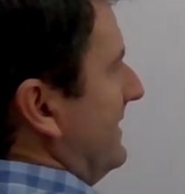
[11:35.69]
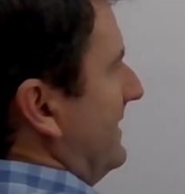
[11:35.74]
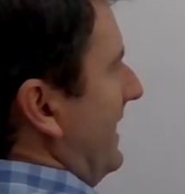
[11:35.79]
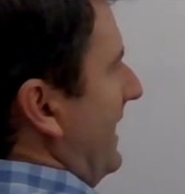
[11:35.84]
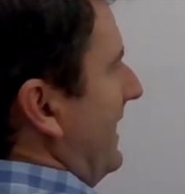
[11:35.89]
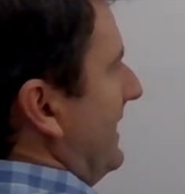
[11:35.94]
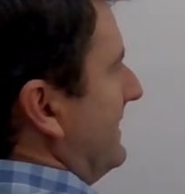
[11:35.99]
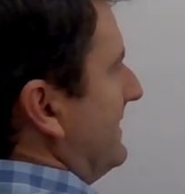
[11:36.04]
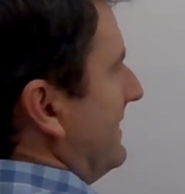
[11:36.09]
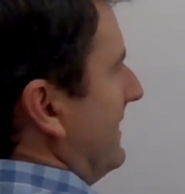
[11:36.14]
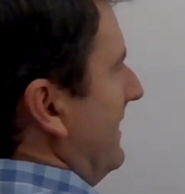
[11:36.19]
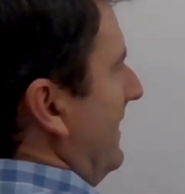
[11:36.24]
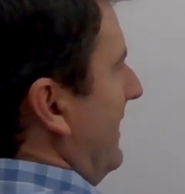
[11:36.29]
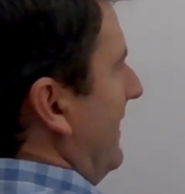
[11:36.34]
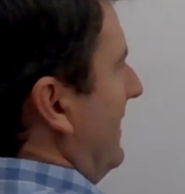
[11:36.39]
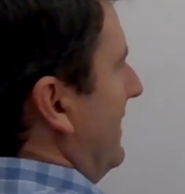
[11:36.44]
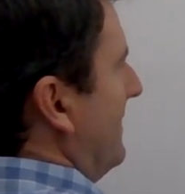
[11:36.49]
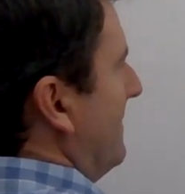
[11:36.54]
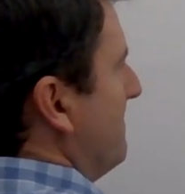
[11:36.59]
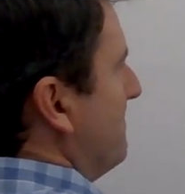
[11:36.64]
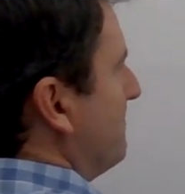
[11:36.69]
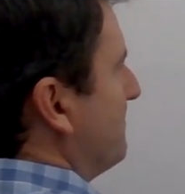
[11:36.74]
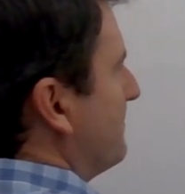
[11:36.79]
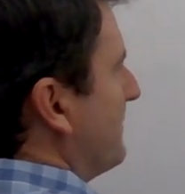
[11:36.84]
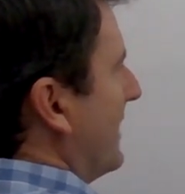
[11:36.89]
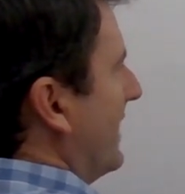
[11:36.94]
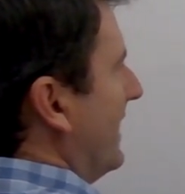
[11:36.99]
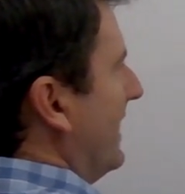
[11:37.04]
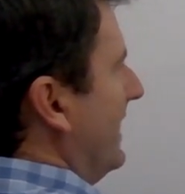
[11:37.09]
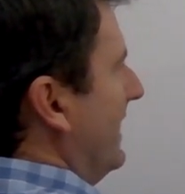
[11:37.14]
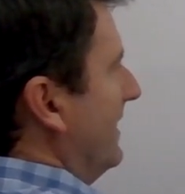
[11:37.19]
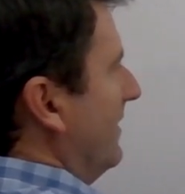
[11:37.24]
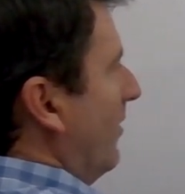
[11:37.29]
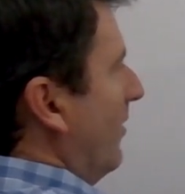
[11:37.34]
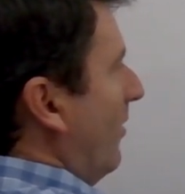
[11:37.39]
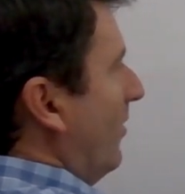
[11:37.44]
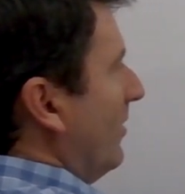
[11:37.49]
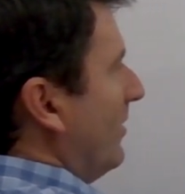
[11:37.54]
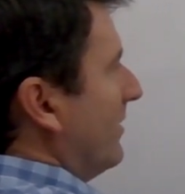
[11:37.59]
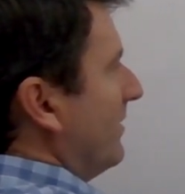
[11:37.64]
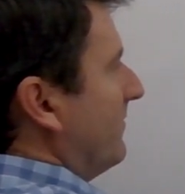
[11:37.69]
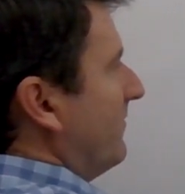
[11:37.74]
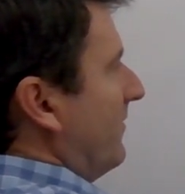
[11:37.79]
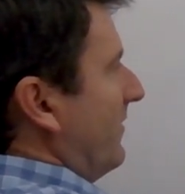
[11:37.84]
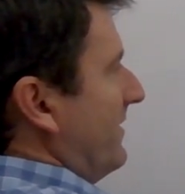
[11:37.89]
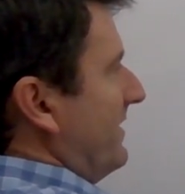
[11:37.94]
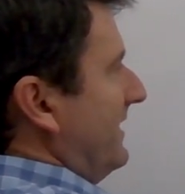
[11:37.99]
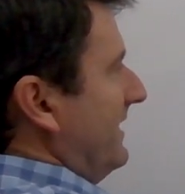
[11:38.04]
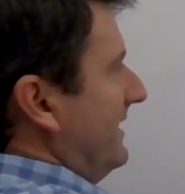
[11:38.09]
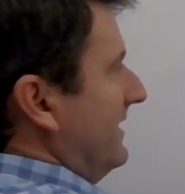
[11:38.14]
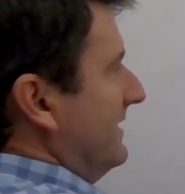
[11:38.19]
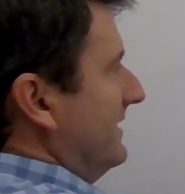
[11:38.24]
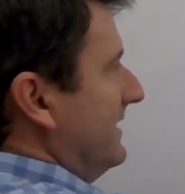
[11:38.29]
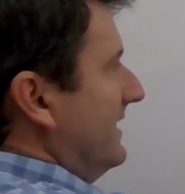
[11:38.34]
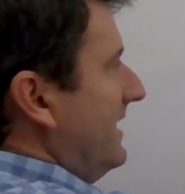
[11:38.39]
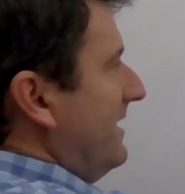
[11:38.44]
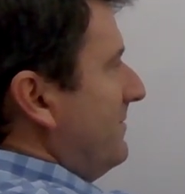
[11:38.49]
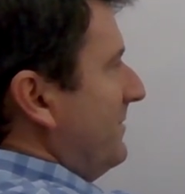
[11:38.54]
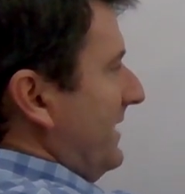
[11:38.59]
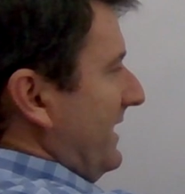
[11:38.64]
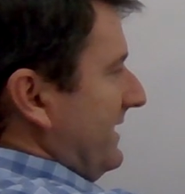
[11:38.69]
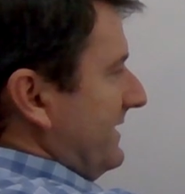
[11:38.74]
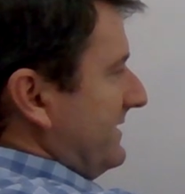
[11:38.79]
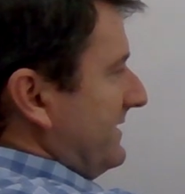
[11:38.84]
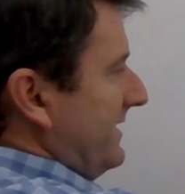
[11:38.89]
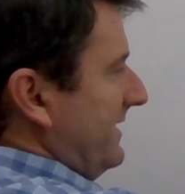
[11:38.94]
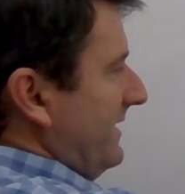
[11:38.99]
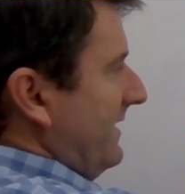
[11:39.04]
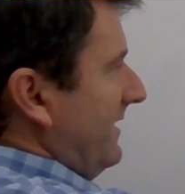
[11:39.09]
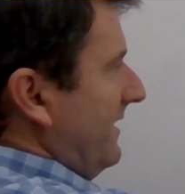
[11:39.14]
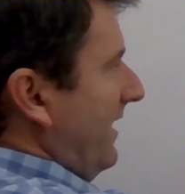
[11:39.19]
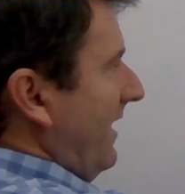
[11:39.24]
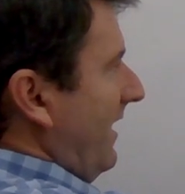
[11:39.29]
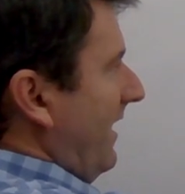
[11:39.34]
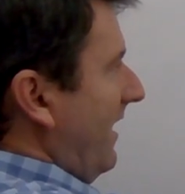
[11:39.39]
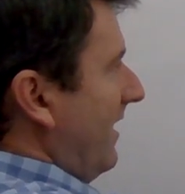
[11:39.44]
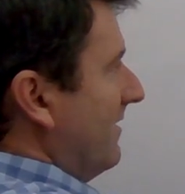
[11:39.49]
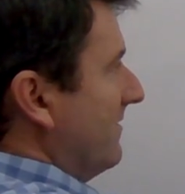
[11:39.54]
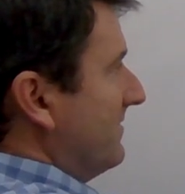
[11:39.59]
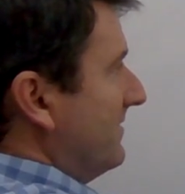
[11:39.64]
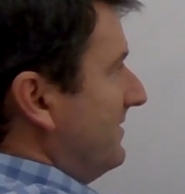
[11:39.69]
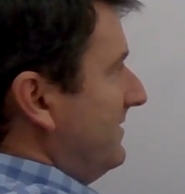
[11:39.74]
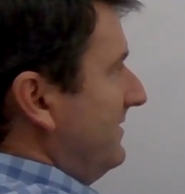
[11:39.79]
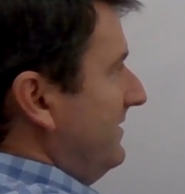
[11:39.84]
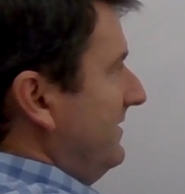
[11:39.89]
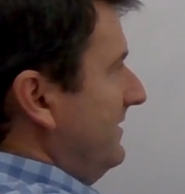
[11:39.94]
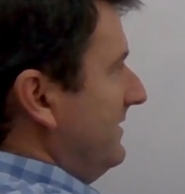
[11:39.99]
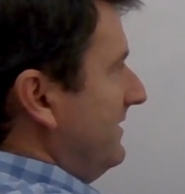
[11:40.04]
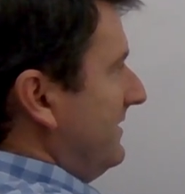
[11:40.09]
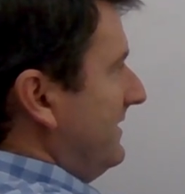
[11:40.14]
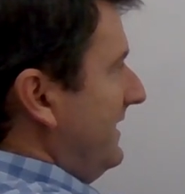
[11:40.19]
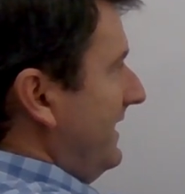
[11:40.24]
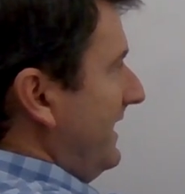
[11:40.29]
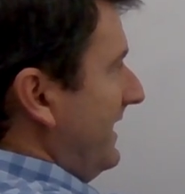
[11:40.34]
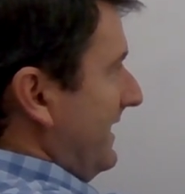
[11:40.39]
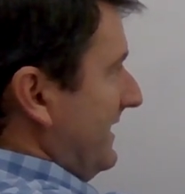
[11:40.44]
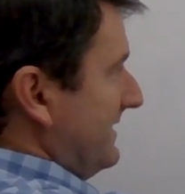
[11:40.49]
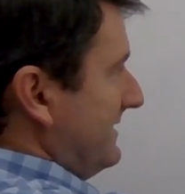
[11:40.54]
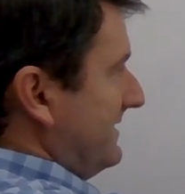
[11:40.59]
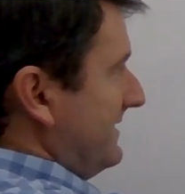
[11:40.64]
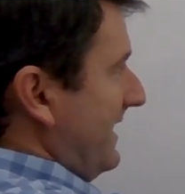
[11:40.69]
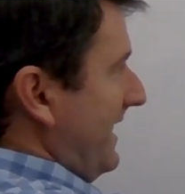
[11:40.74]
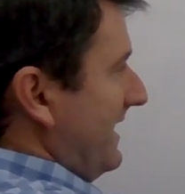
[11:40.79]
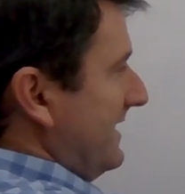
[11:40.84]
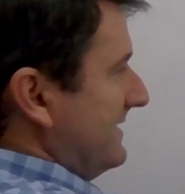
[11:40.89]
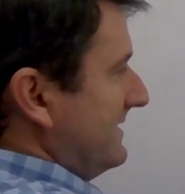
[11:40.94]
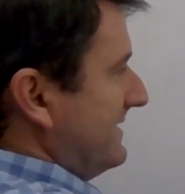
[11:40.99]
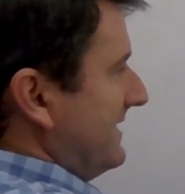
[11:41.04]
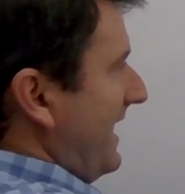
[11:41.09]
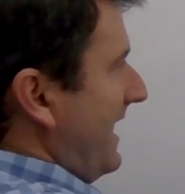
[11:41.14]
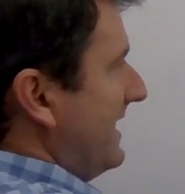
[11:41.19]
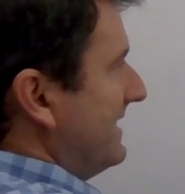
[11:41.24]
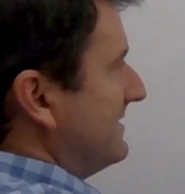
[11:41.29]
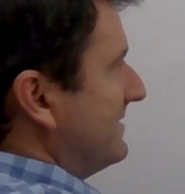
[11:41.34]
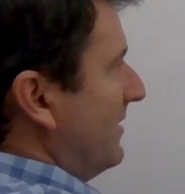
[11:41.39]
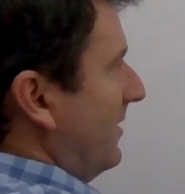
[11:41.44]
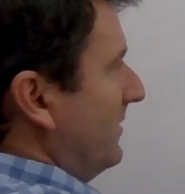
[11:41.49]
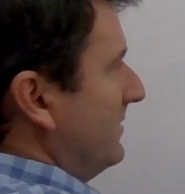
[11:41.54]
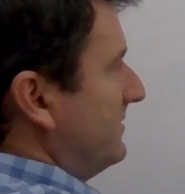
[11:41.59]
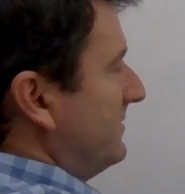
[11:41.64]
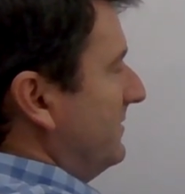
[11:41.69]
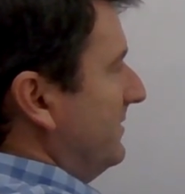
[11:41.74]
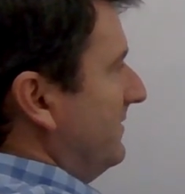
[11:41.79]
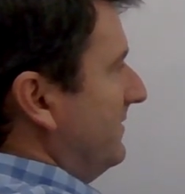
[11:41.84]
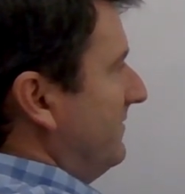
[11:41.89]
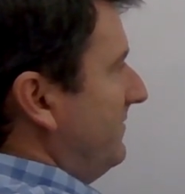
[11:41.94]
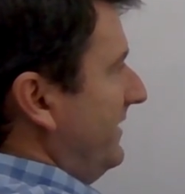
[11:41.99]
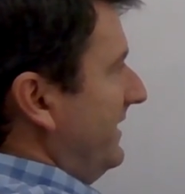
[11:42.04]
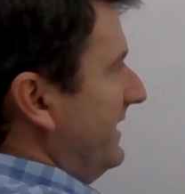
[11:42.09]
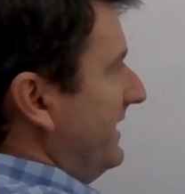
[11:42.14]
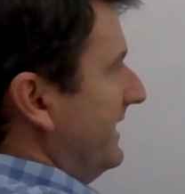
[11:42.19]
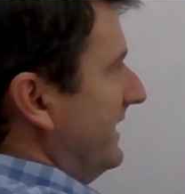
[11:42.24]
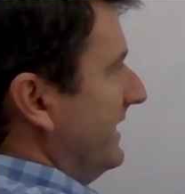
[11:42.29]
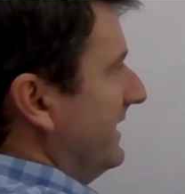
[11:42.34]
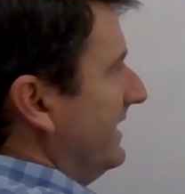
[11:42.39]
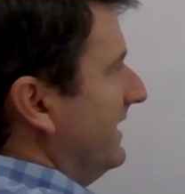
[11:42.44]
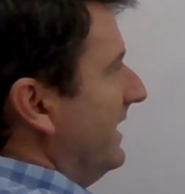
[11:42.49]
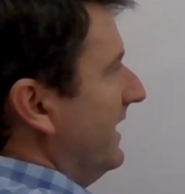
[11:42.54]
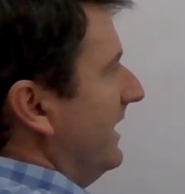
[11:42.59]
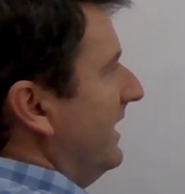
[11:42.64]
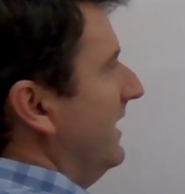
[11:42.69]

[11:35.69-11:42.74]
that um, in order for the limit of this as s goes to infinity